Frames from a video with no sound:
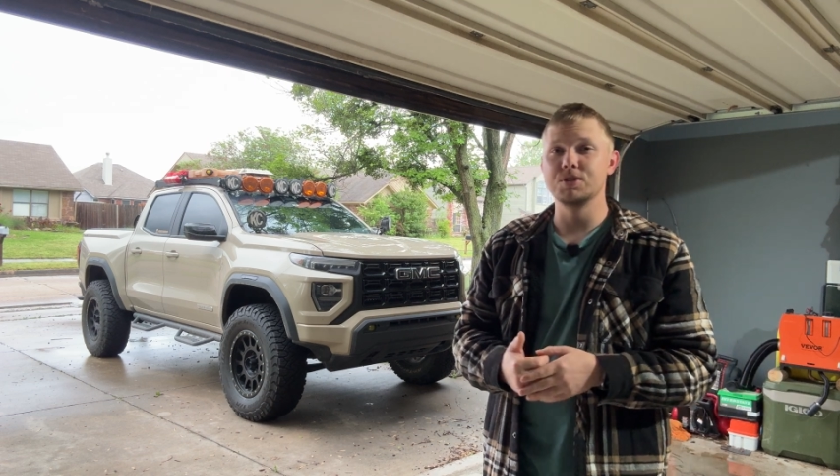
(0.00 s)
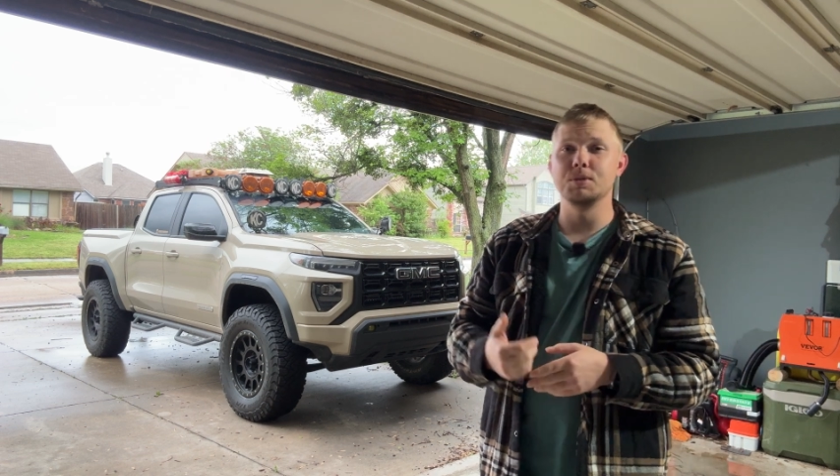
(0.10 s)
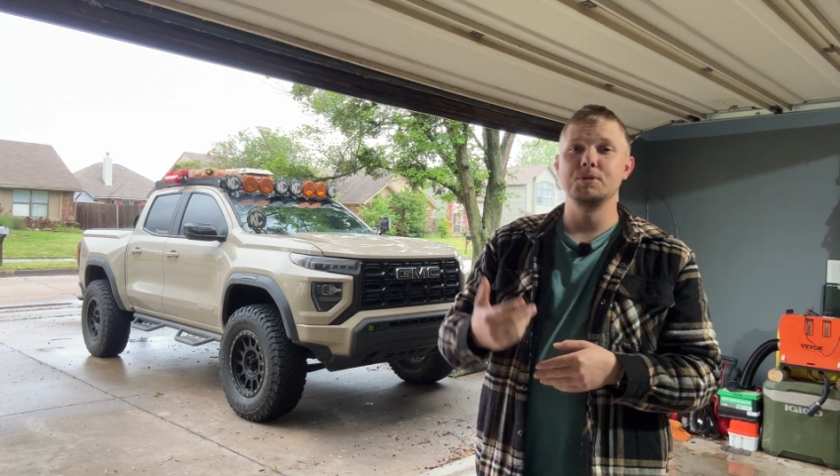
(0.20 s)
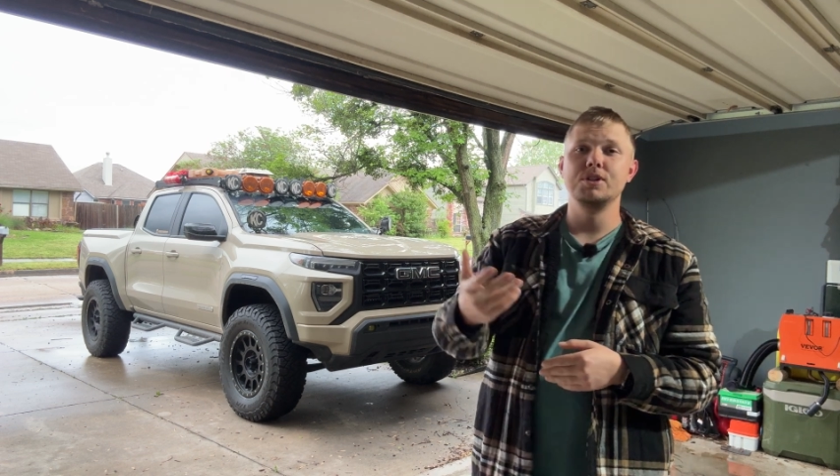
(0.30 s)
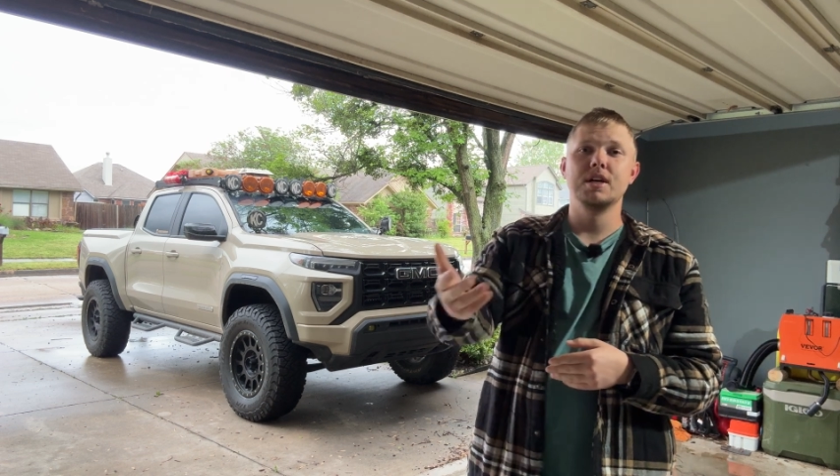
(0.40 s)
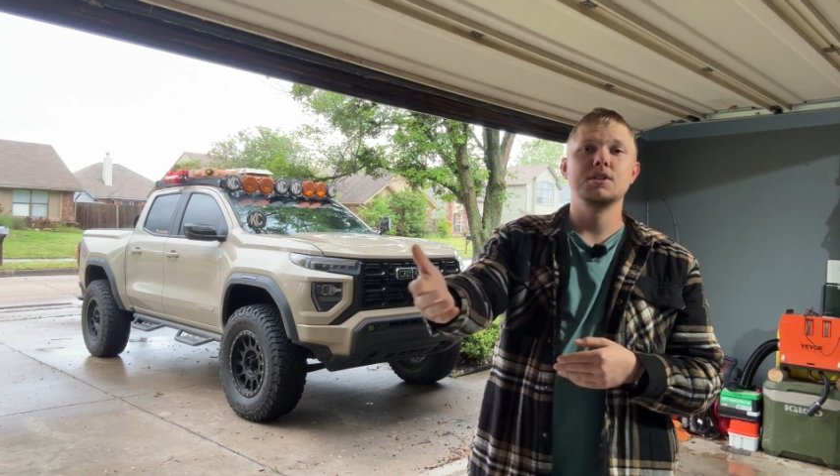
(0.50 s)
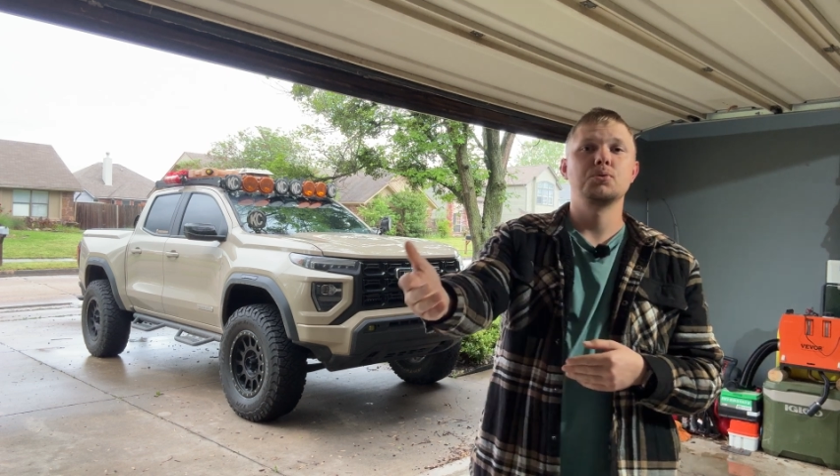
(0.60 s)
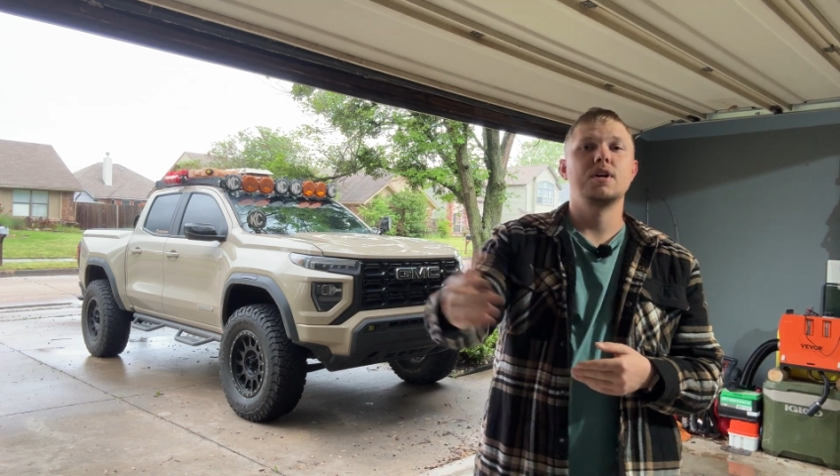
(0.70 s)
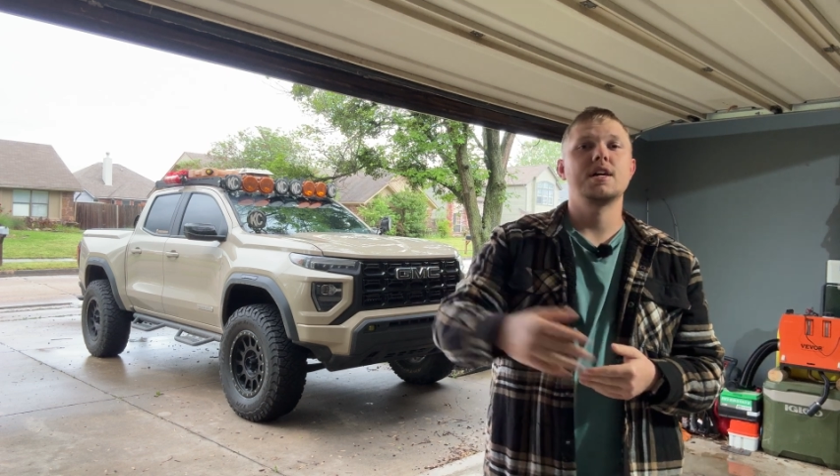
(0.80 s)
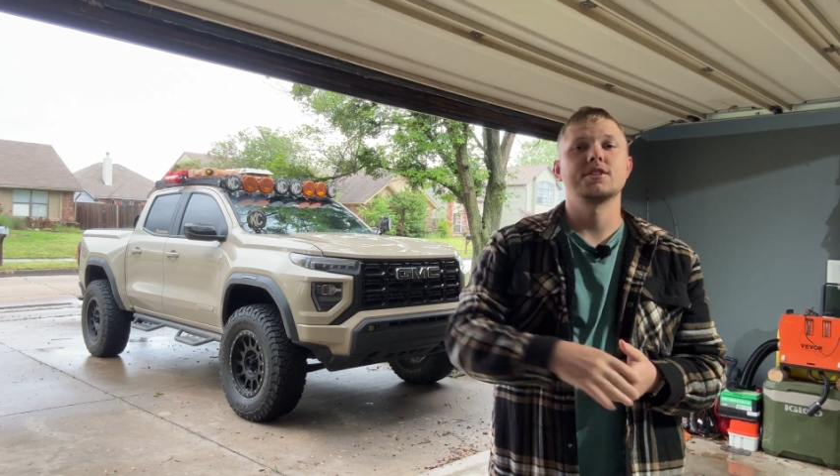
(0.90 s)
Some of you guys
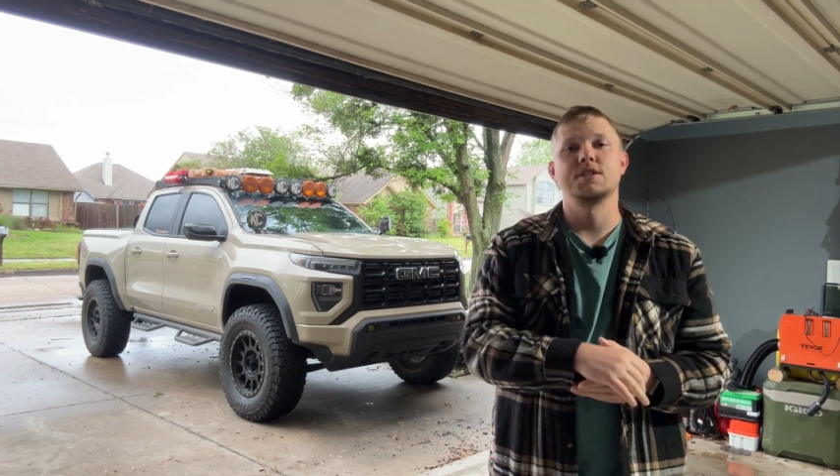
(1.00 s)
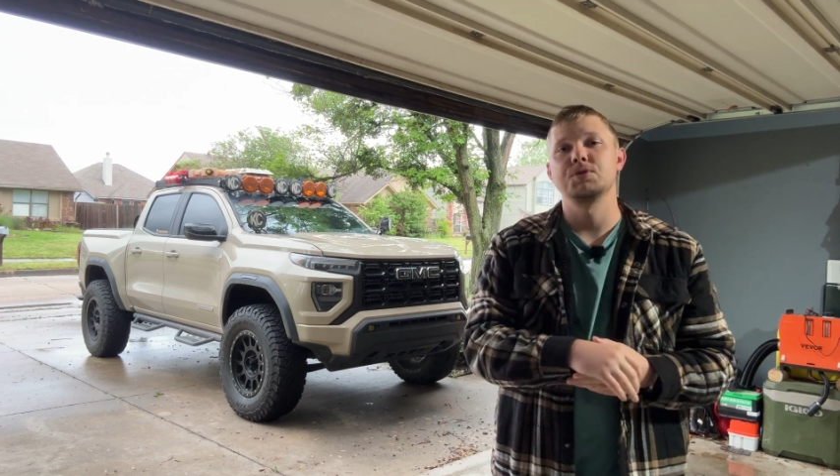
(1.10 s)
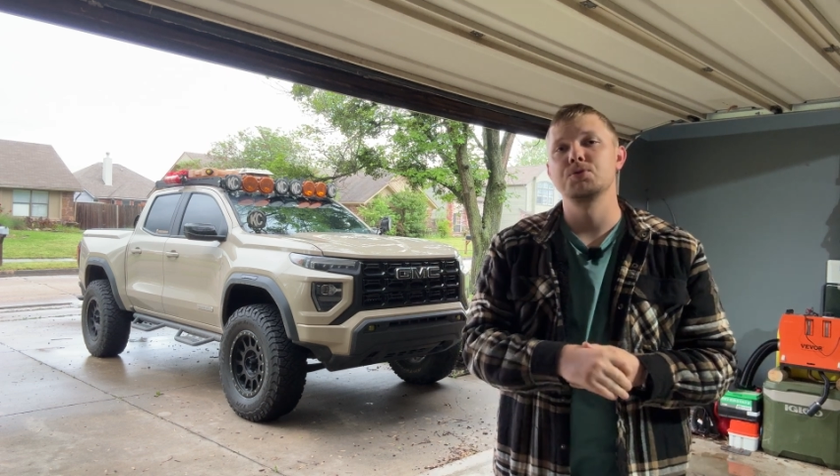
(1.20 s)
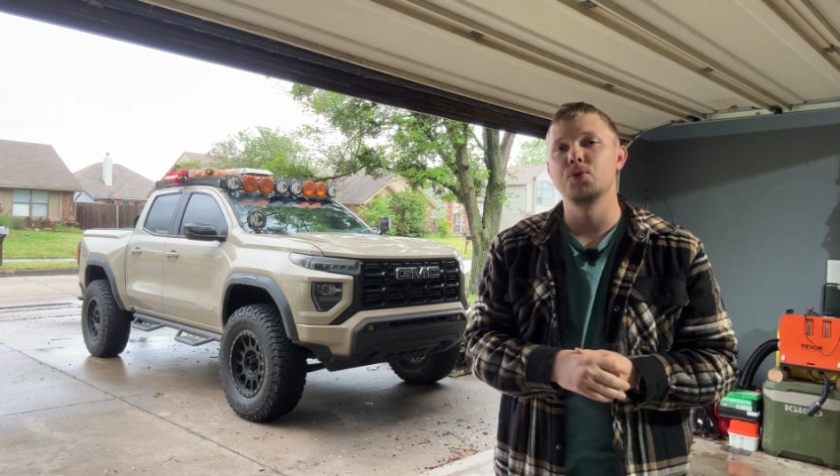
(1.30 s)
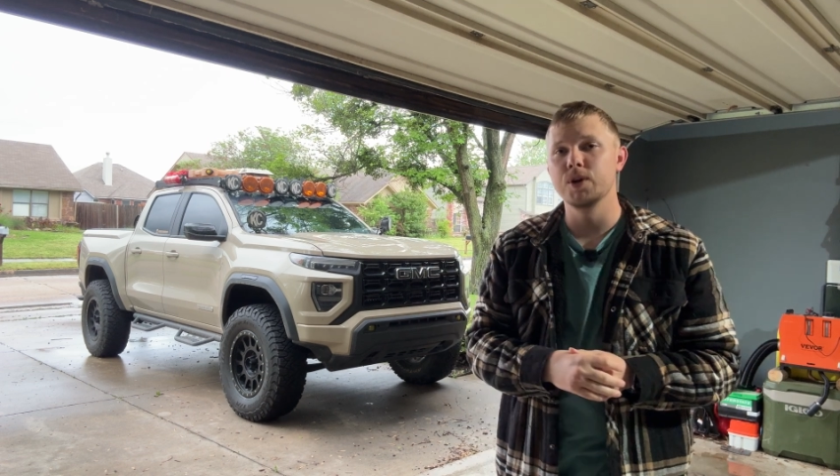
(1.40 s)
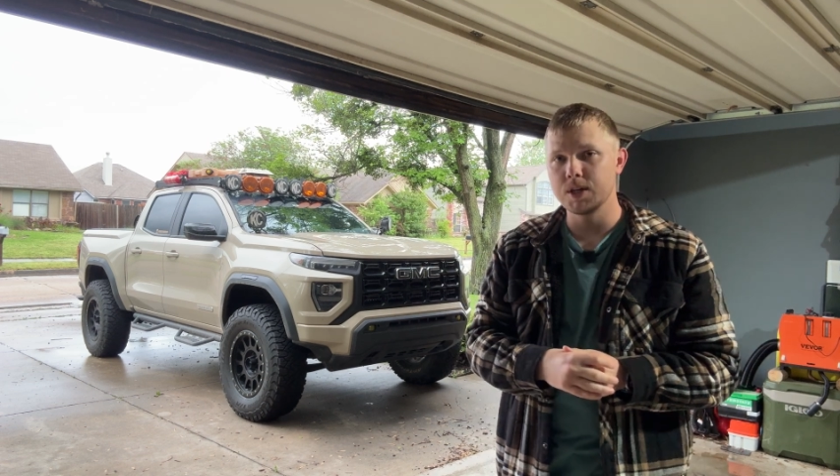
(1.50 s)
were asking for an